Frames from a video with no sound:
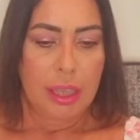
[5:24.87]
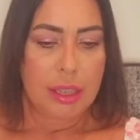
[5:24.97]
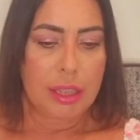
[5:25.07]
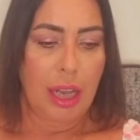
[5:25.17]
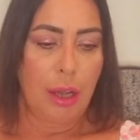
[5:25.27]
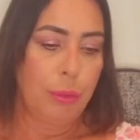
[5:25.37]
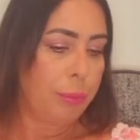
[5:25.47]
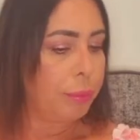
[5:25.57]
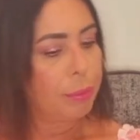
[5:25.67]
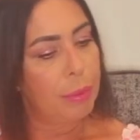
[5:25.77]
So,
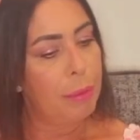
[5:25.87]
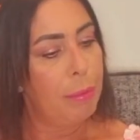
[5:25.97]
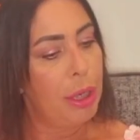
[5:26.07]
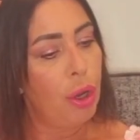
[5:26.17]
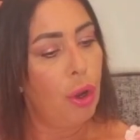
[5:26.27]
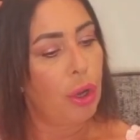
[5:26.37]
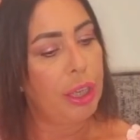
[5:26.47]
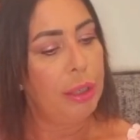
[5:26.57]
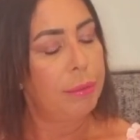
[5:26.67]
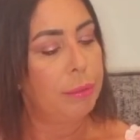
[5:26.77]
Minooy